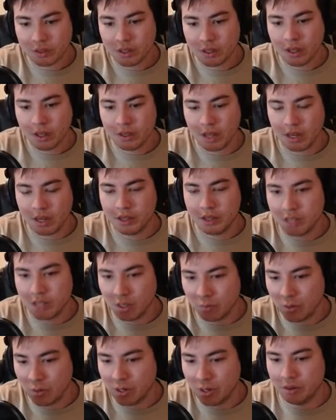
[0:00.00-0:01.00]
Getting
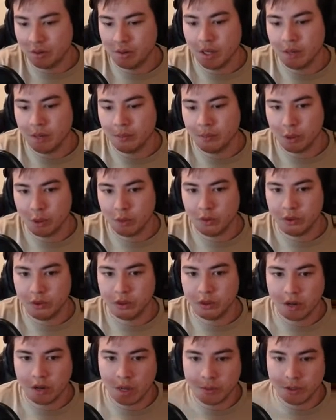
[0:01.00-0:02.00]
Siegfried and Percival is a
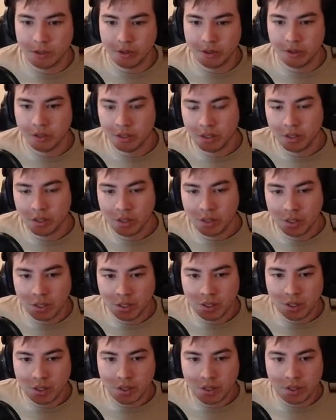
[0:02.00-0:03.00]
good option.
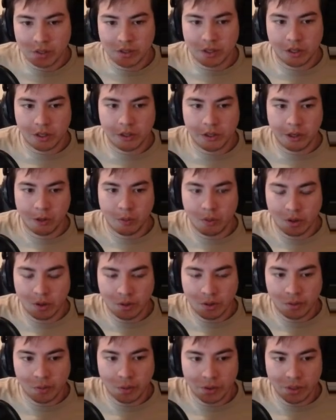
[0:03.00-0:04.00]
You have to clear
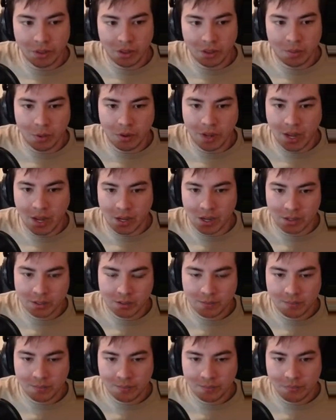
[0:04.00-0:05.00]
one thing the opponent has,
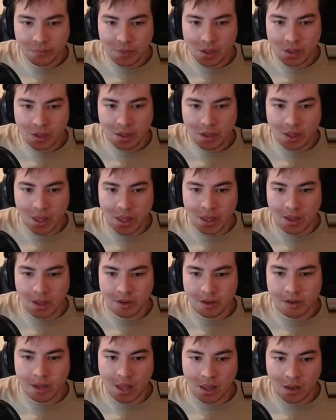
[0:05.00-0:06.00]
and
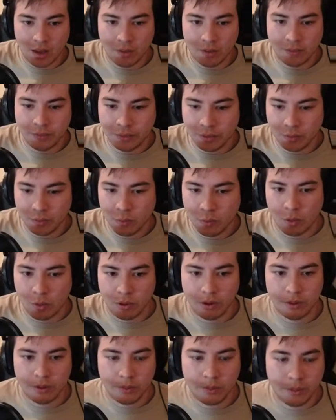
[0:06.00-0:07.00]
have the
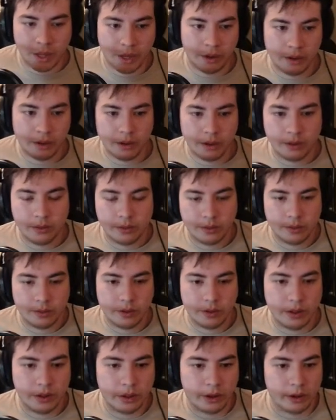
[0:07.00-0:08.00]
ward Bane
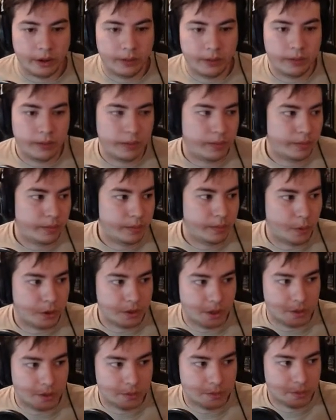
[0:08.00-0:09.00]
to clear more
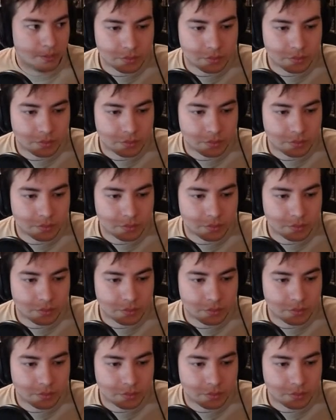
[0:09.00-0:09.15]
stuff.